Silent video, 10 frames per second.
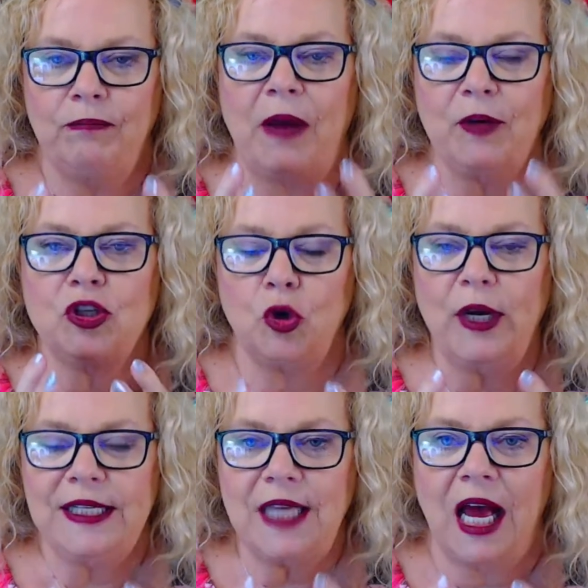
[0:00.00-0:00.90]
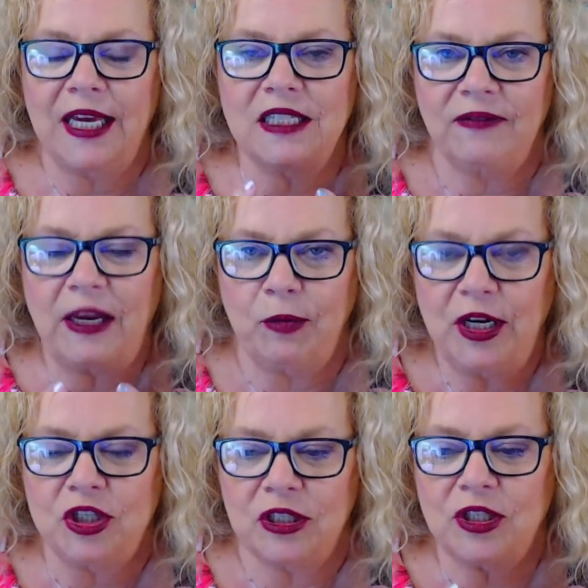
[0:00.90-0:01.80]
Remember, joy is the highest
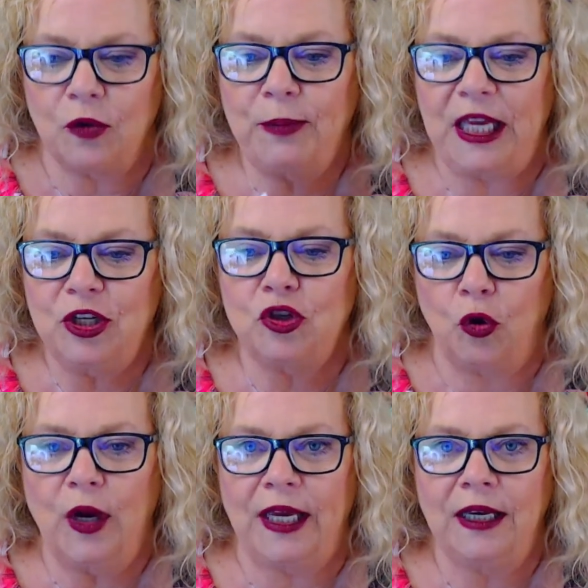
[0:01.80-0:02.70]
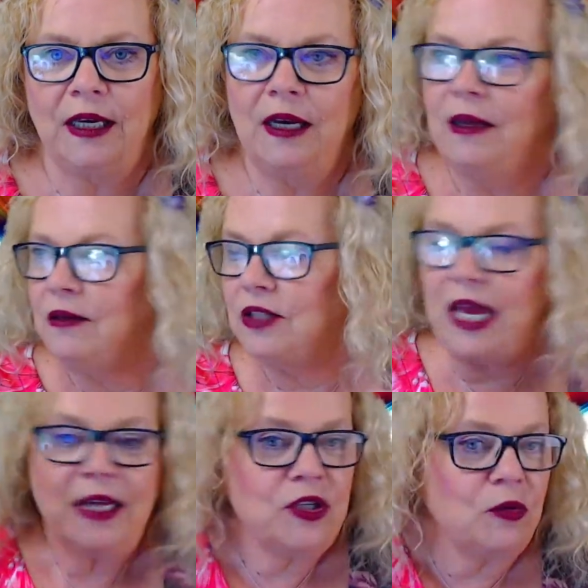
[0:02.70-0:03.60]
vibration, so be in joy
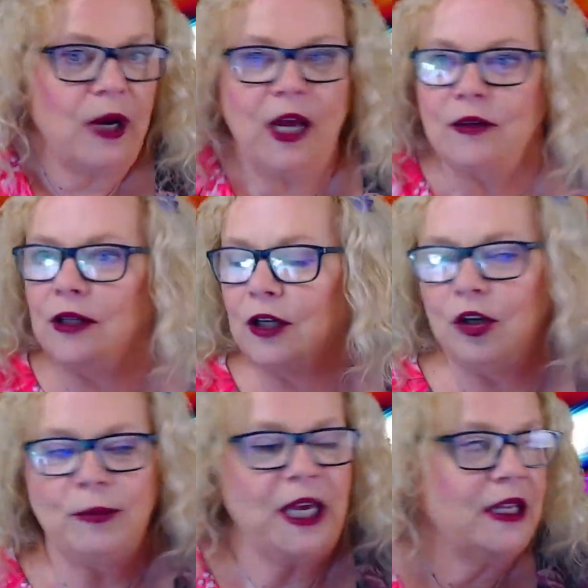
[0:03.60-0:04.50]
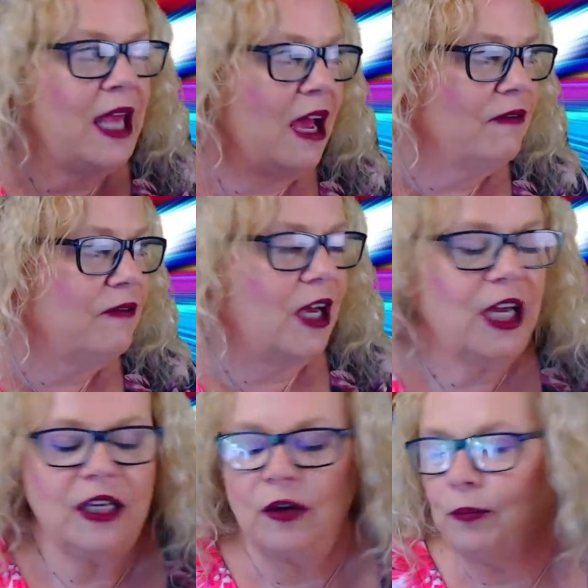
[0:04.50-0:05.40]
dance around a little bit and have
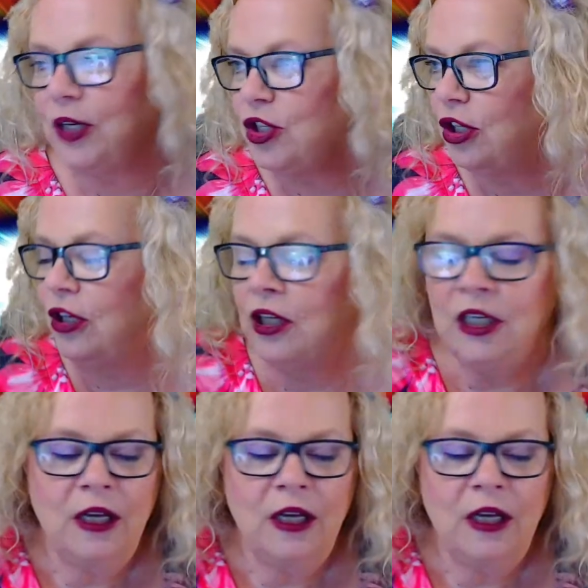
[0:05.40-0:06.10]
fun and picture